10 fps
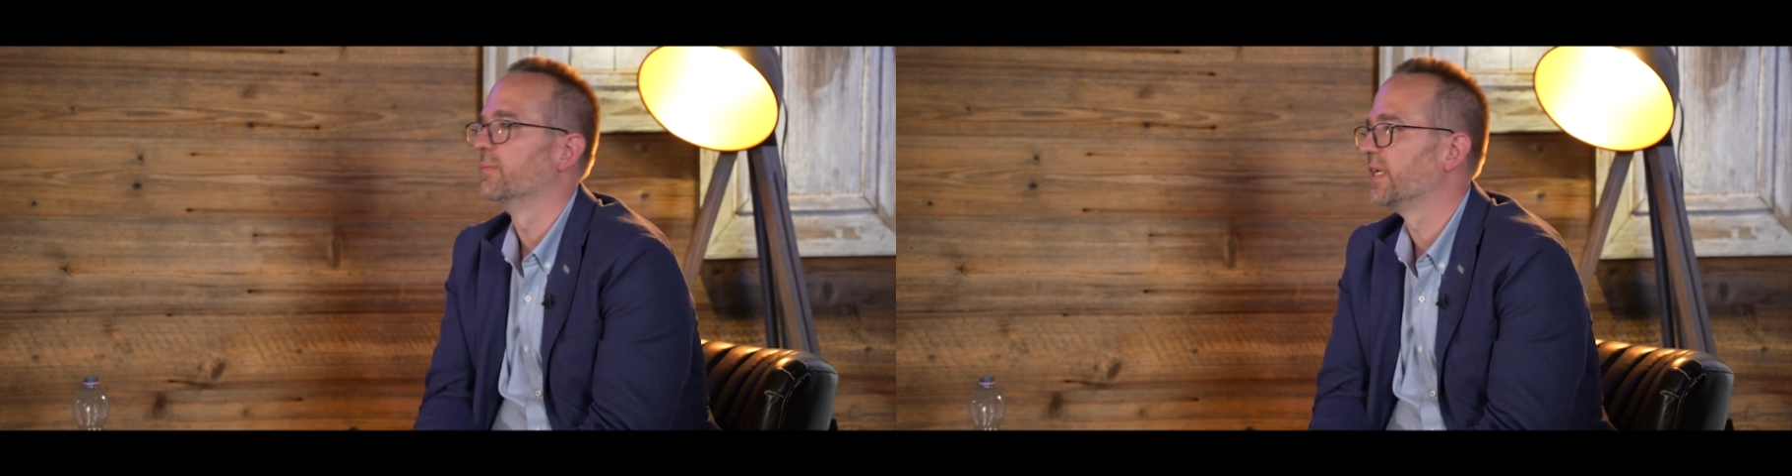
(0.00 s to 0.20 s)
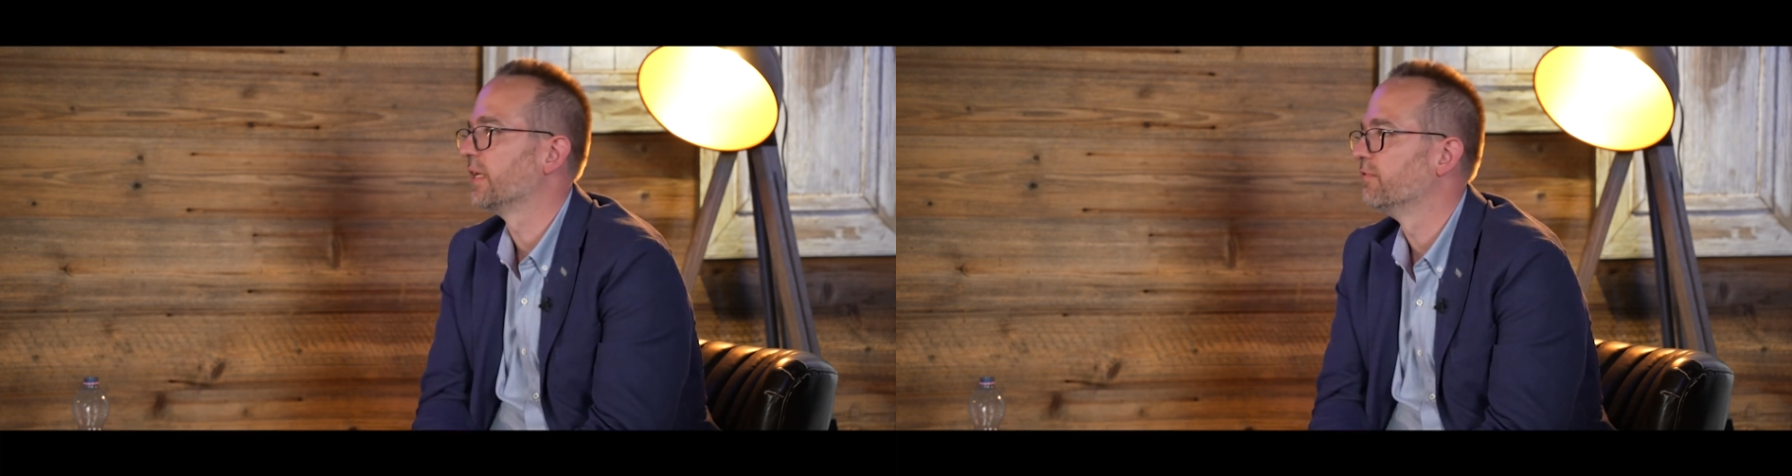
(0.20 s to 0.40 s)

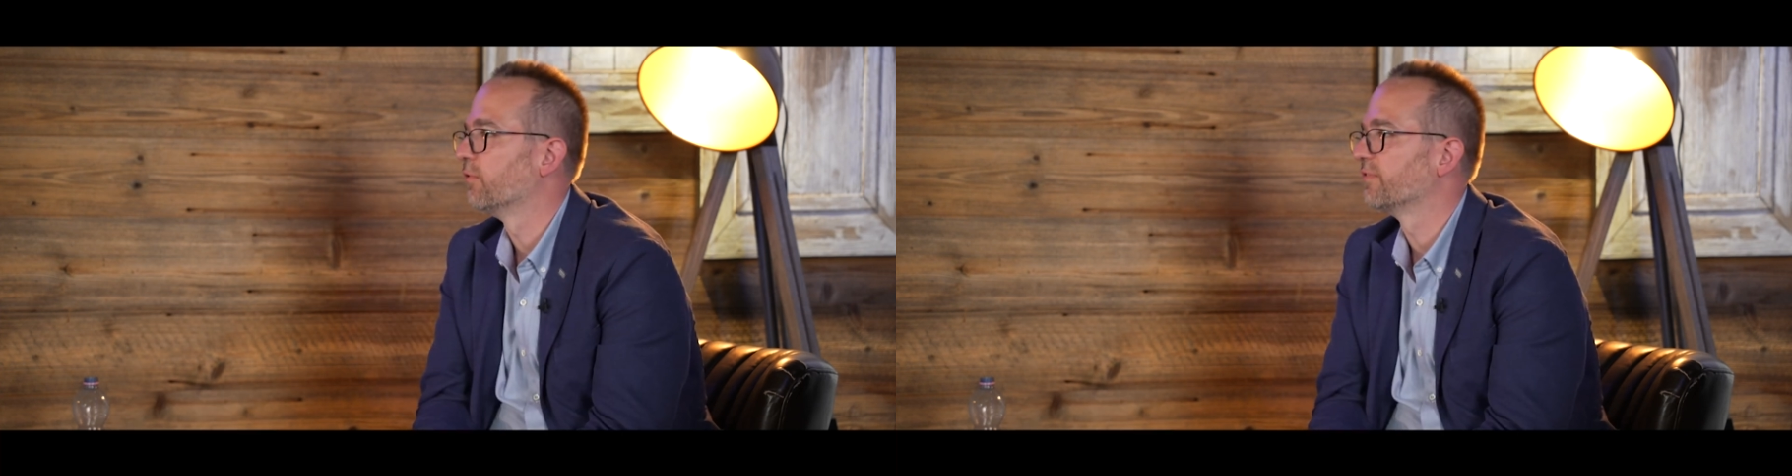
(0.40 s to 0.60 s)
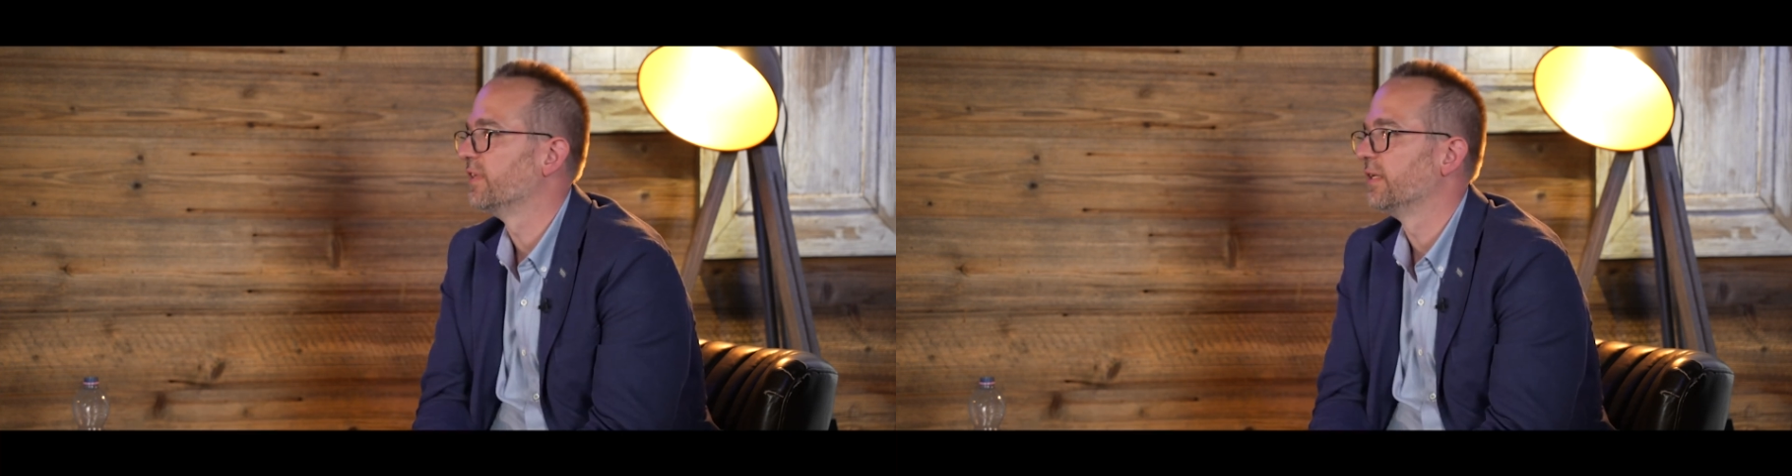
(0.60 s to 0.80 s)
being
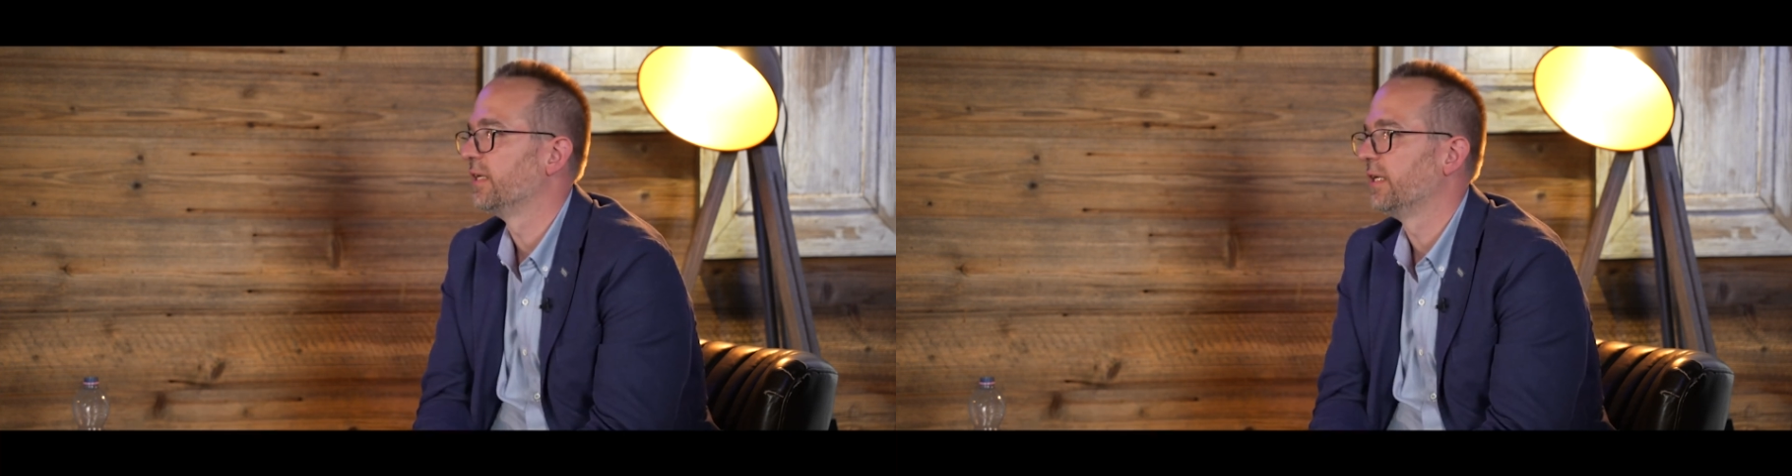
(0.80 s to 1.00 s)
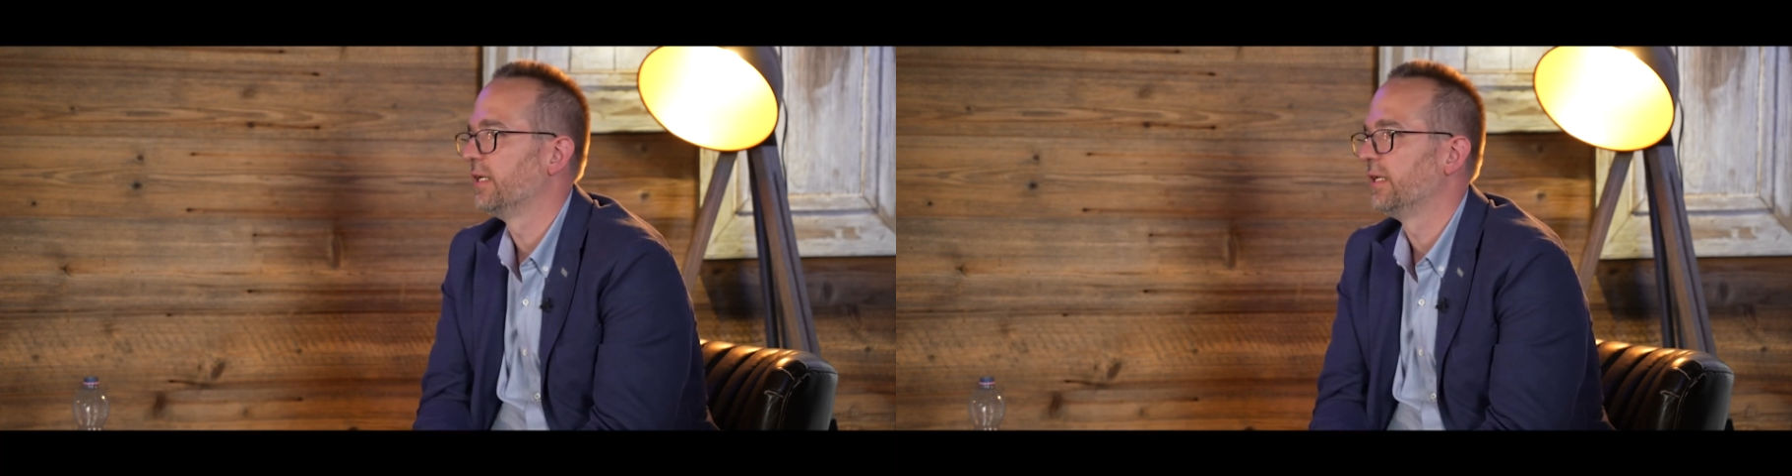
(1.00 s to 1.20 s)
involved
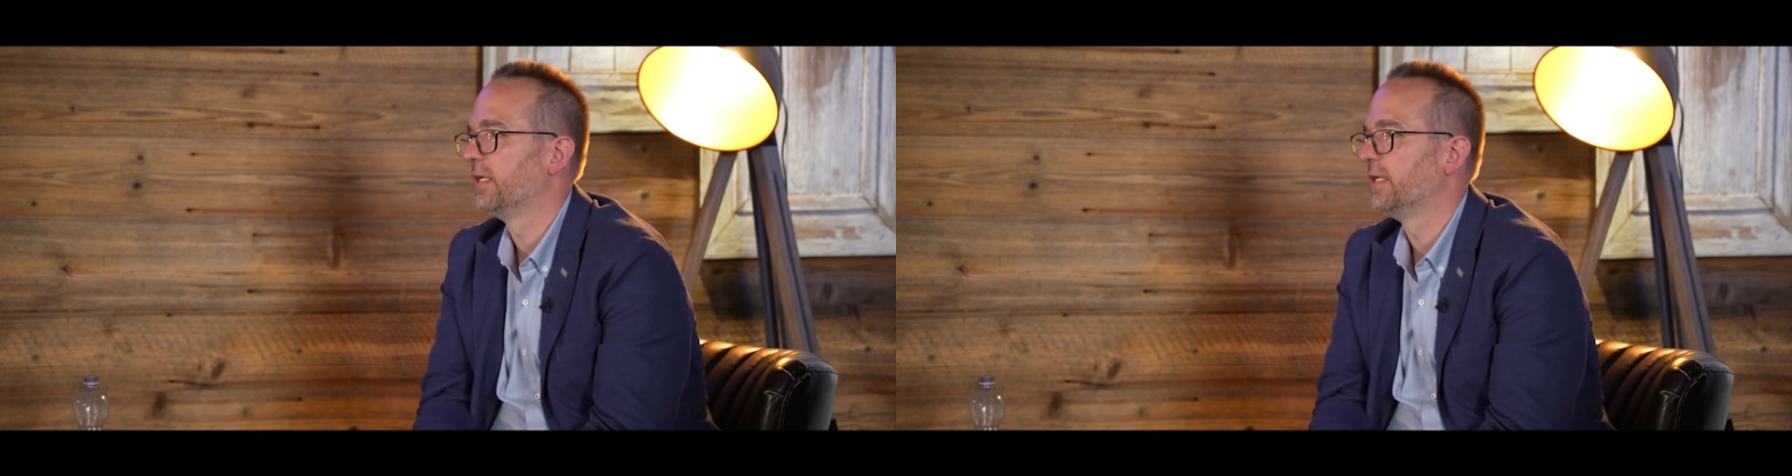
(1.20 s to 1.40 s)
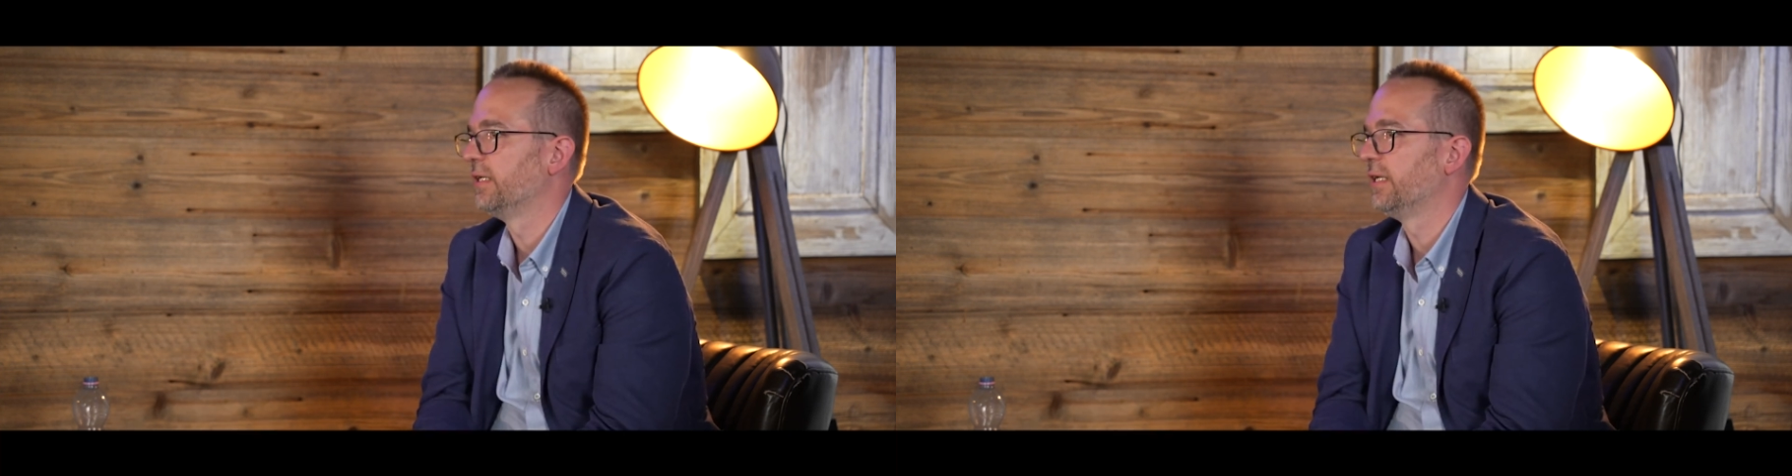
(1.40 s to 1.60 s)

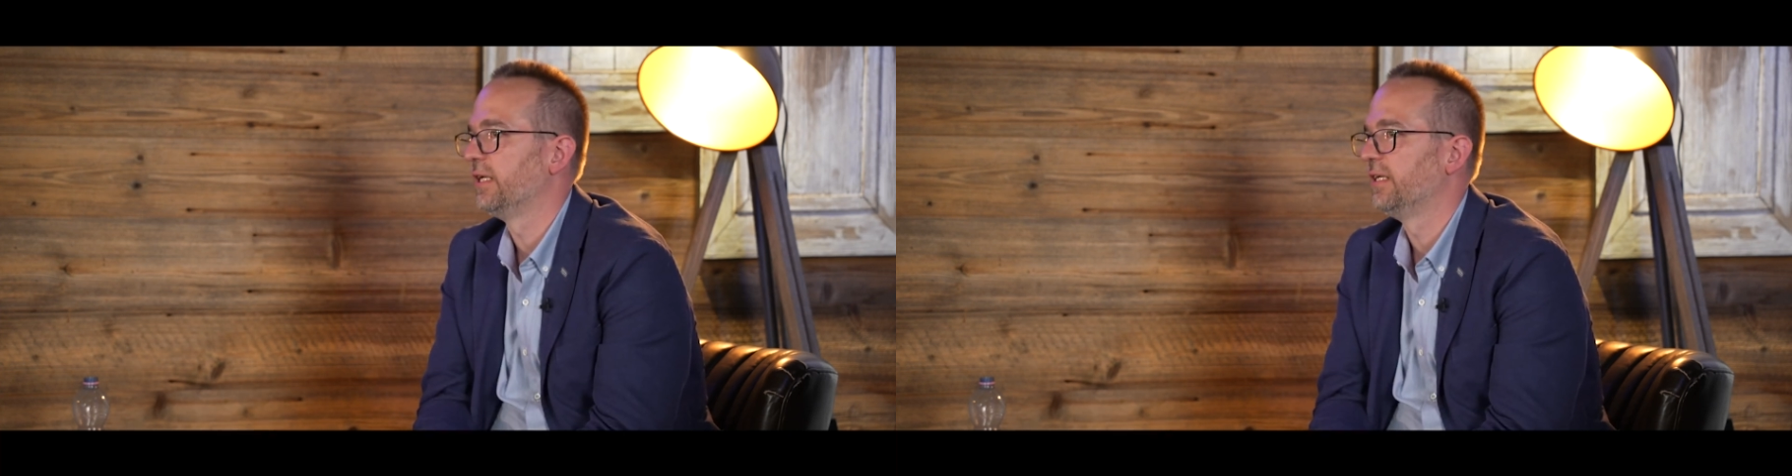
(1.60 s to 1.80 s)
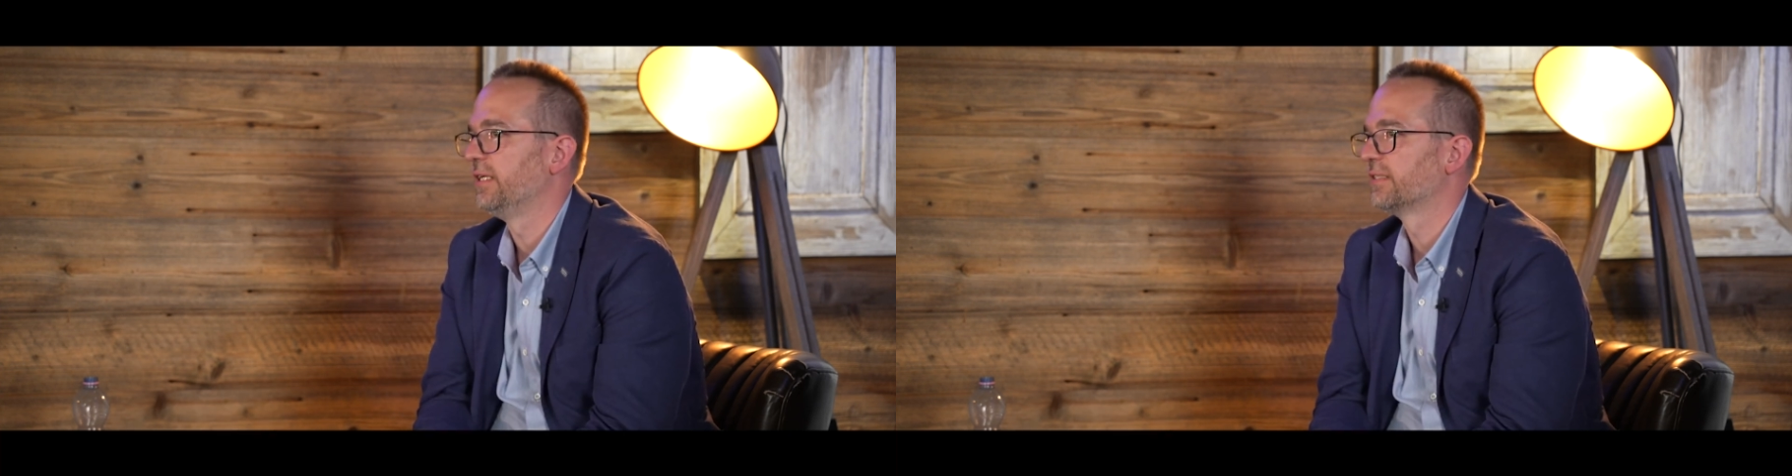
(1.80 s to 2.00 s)

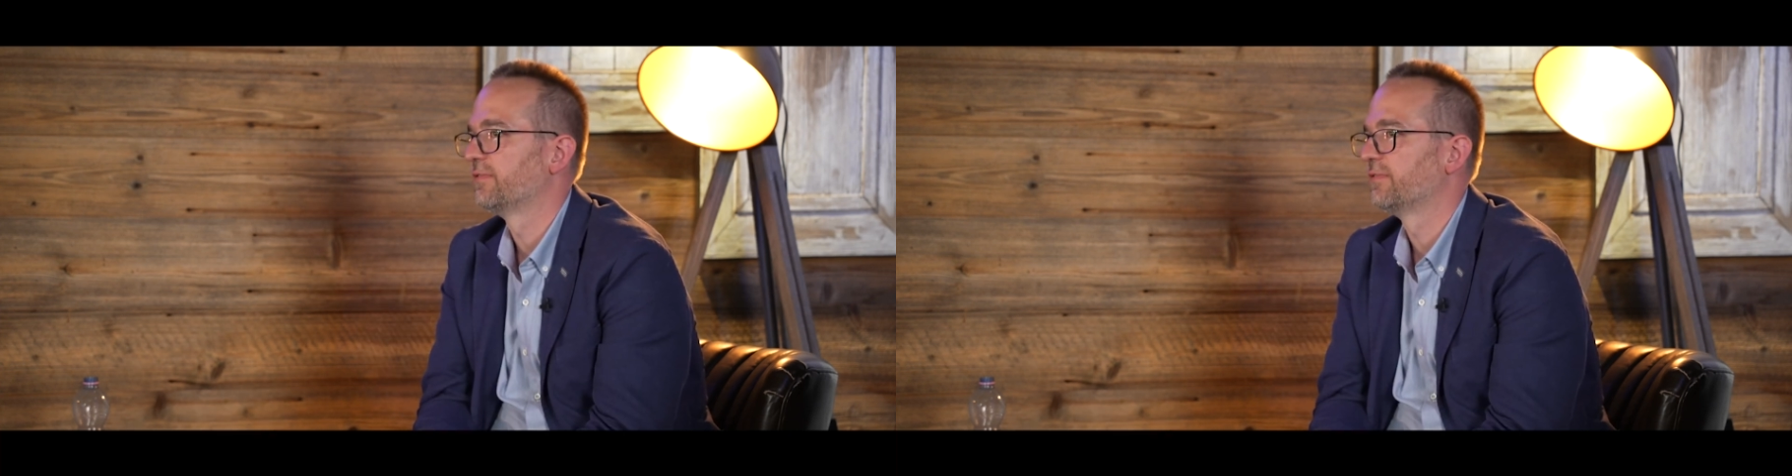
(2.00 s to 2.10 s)
in this